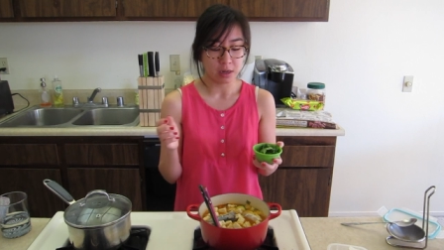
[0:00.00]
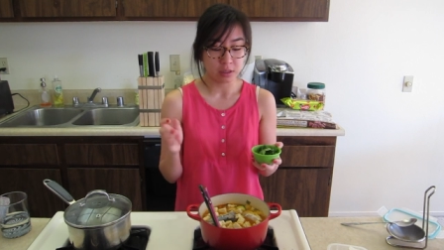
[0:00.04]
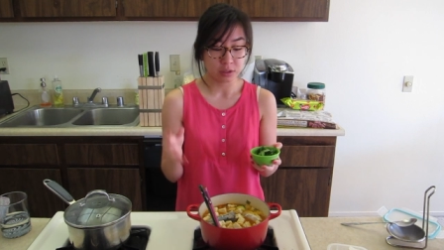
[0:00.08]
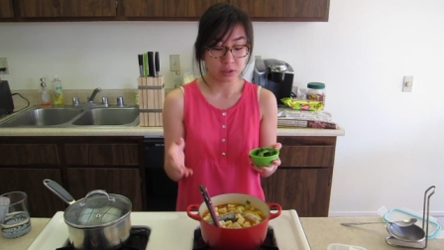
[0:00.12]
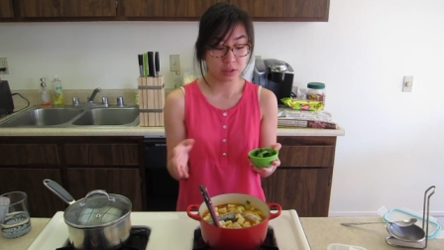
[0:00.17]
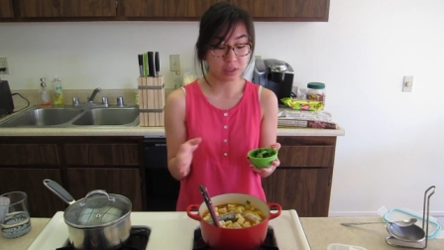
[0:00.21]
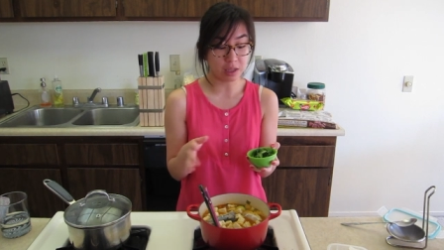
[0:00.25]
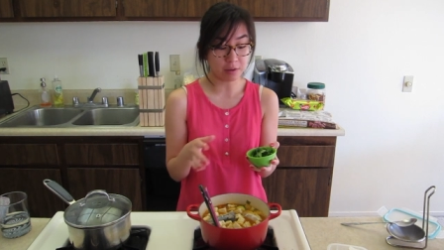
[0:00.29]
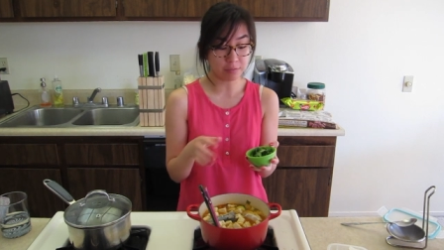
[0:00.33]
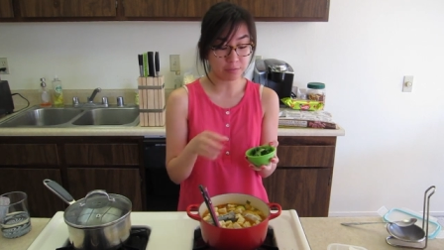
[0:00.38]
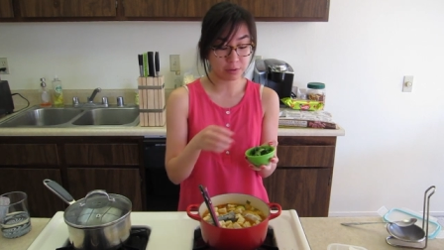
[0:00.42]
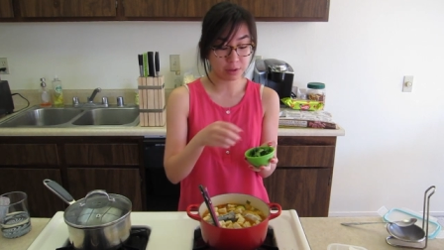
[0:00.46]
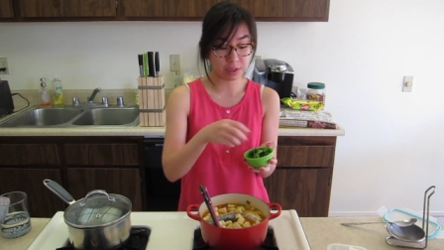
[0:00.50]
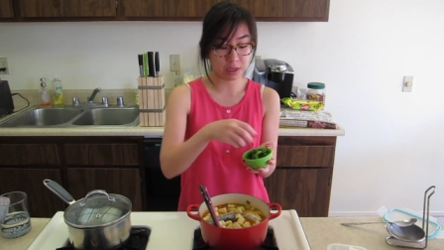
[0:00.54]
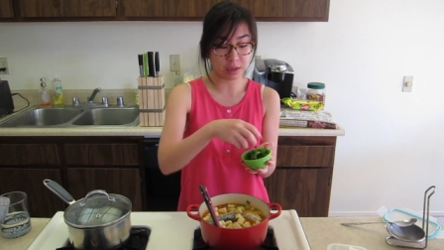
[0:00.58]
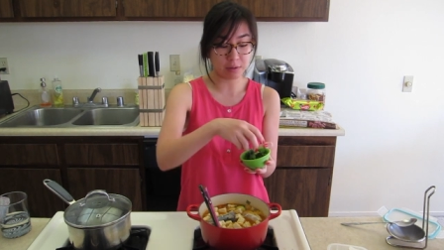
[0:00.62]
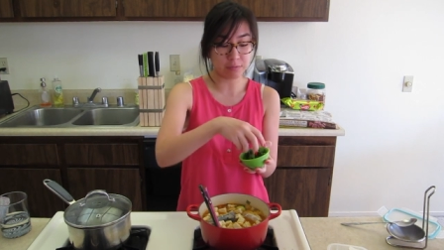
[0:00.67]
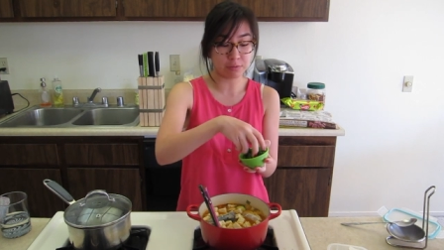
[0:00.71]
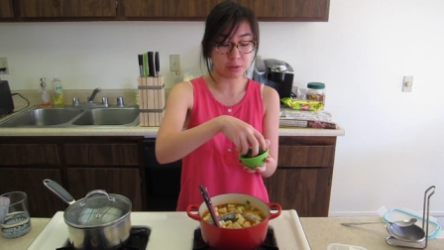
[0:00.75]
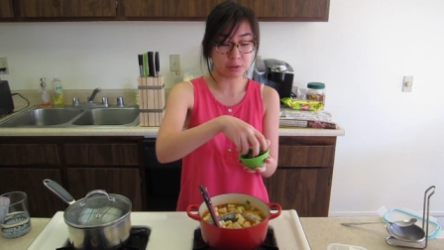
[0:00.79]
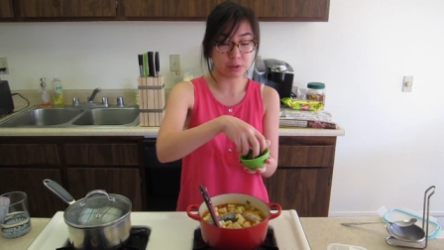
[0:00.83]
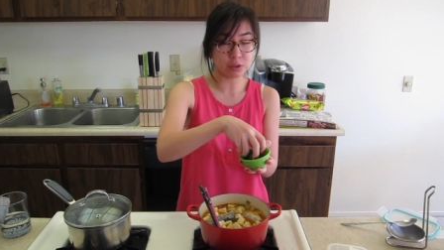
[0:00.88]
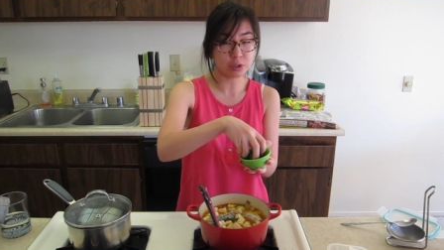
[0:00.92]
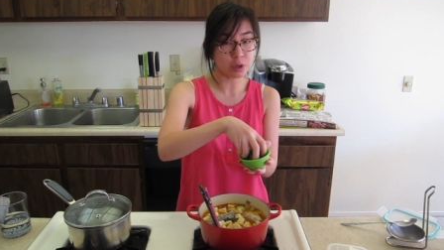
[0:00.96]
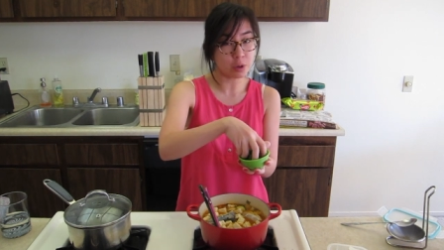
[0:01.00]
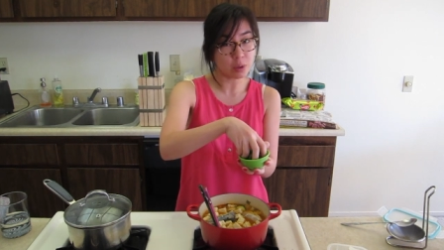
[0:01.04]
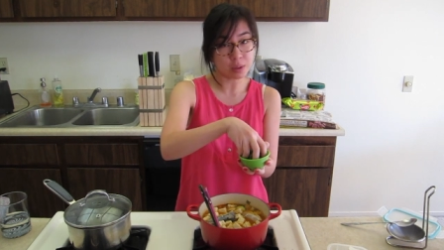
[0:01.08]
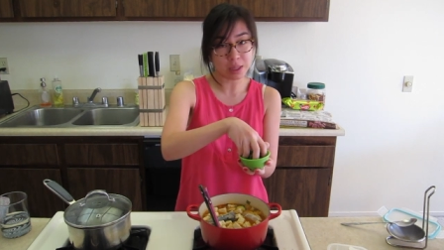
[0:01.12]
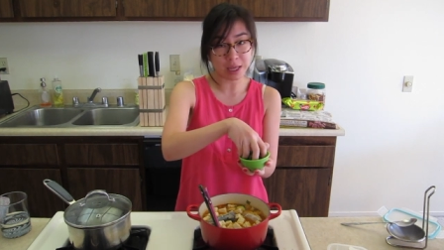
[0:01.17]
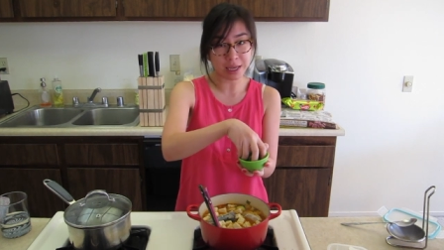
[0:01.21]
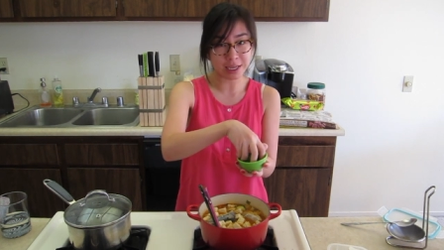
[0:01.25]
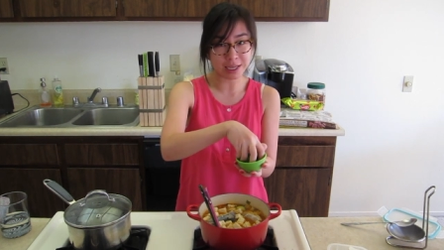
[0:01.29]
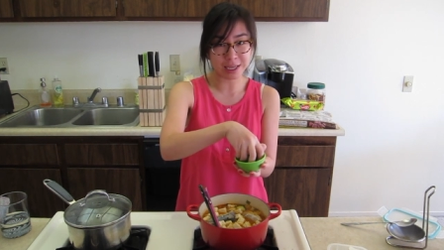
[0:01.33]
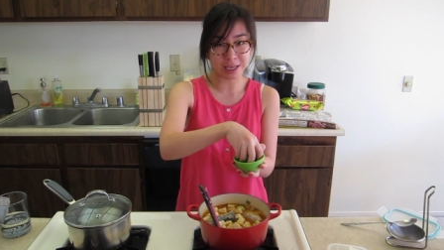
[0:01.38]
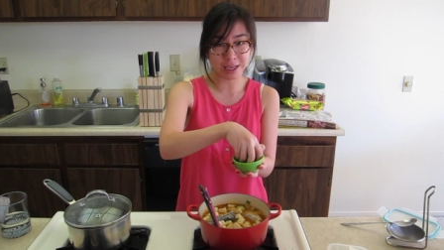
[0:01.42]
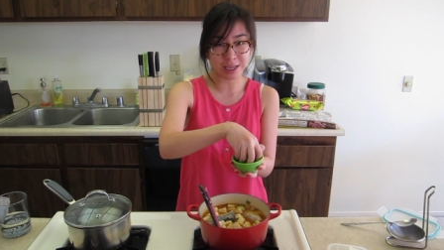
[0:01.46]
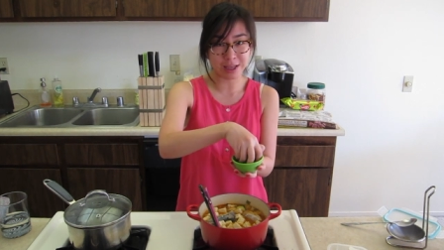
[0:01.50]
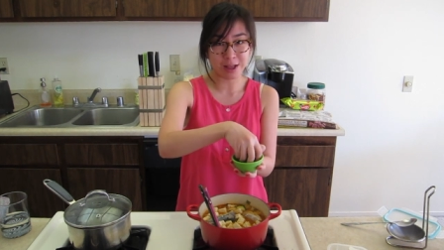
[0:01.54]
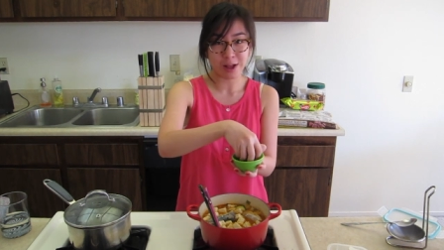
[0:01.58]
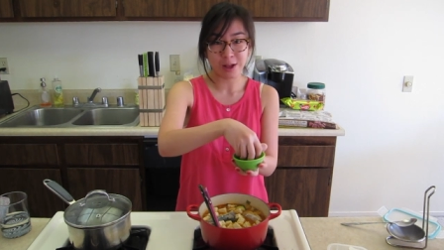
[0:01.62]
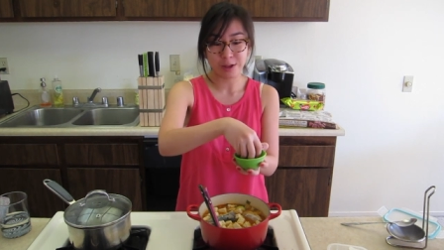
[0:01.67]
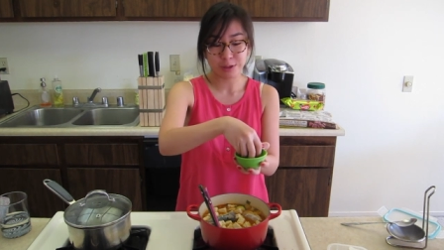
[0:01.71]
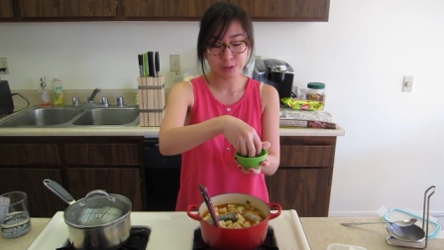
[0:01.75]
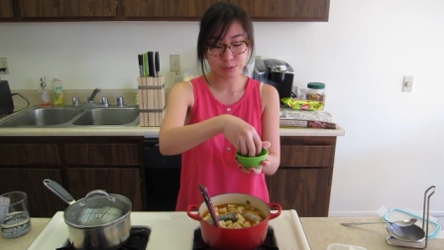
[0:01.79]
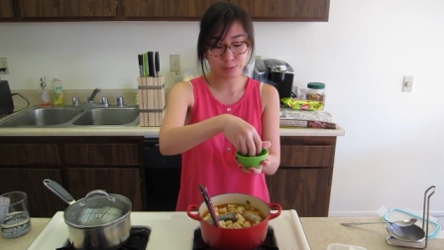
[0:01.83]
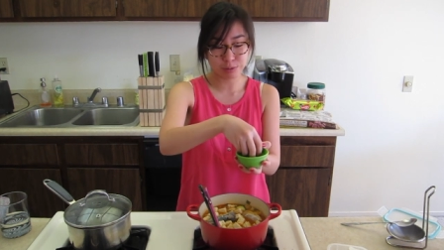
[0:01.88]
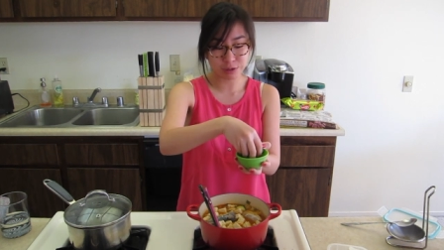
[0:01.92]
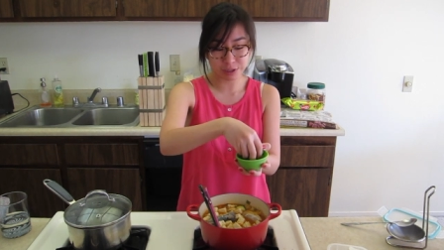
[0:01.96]
So definitely, if you don't like it,
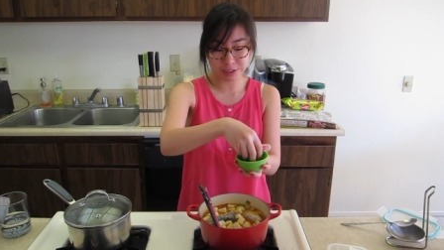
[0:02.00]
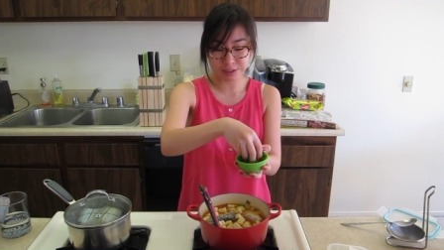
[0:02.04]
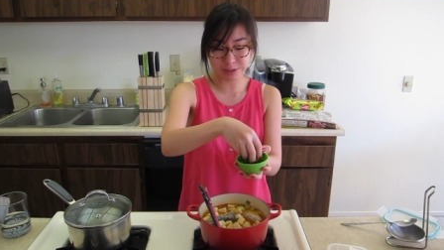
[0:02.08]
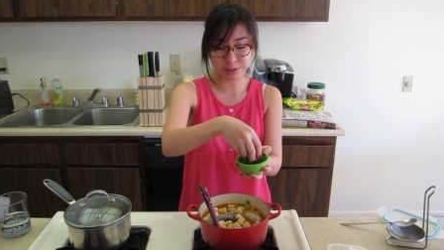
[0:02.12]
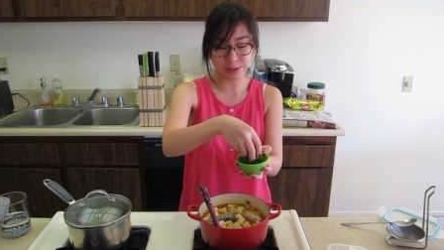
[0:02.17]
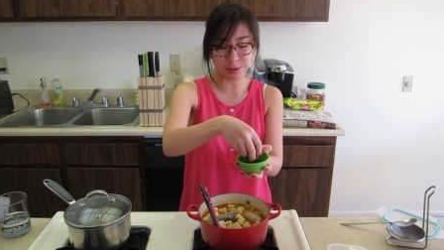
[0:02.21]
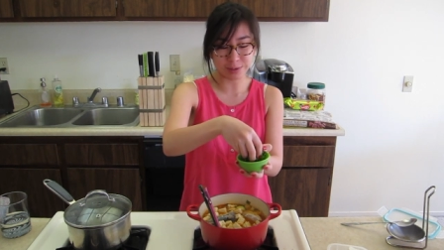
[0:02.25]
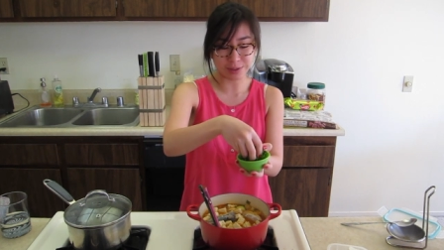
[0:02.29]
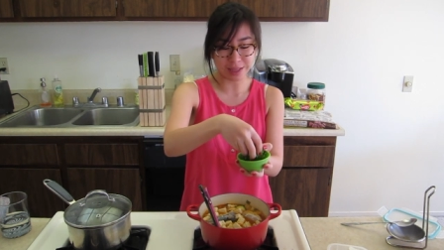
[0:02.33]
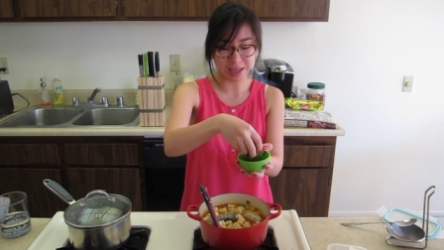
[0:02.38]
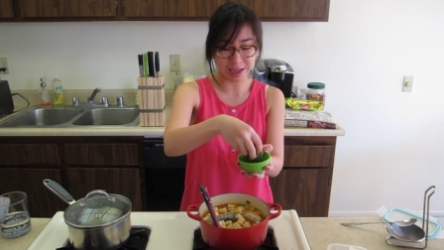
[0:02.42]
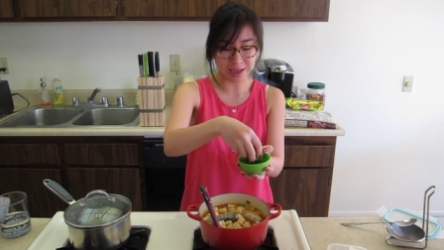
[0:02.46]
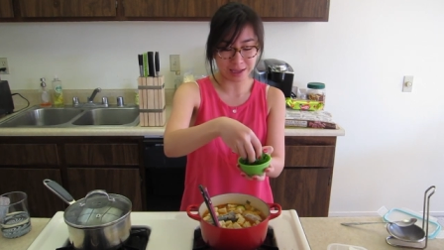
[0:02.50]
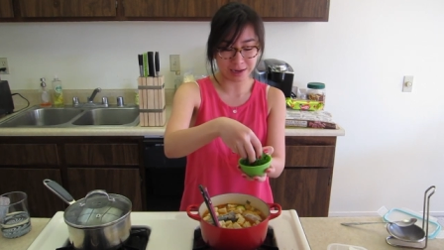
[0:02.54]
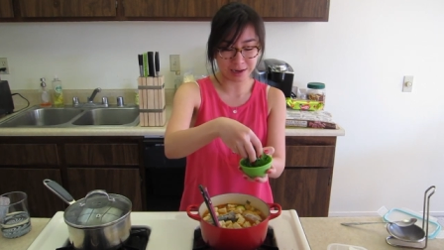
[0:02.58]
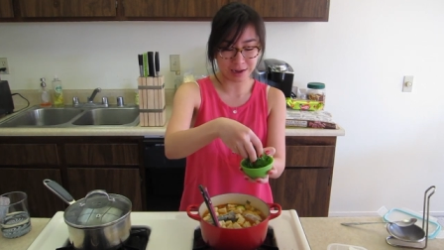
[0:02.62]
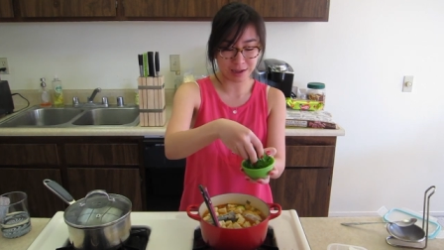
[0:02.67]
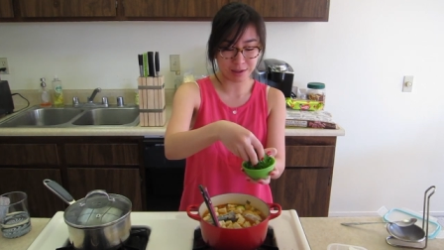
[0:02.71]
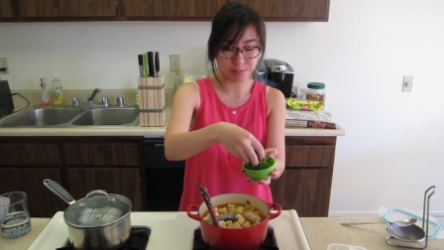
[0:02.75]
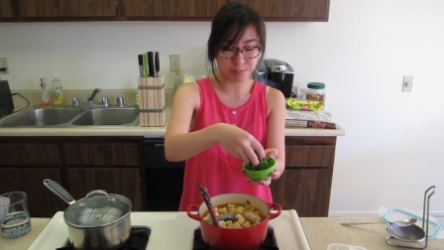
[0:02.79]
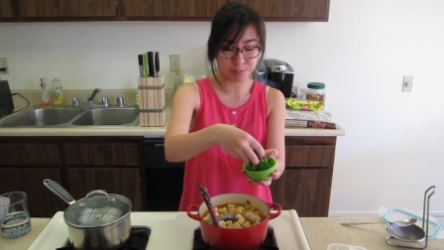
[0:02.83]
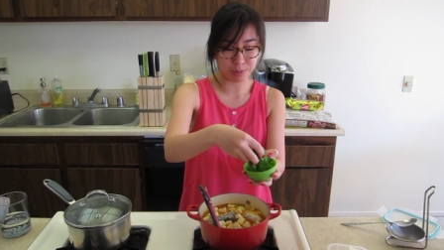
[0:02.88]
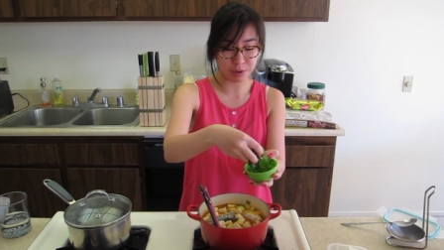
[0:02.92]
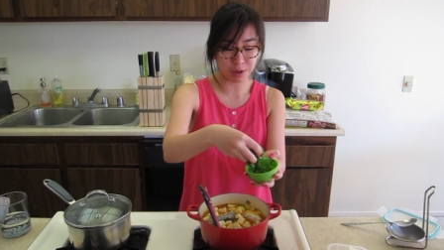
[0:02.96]
please don't add it.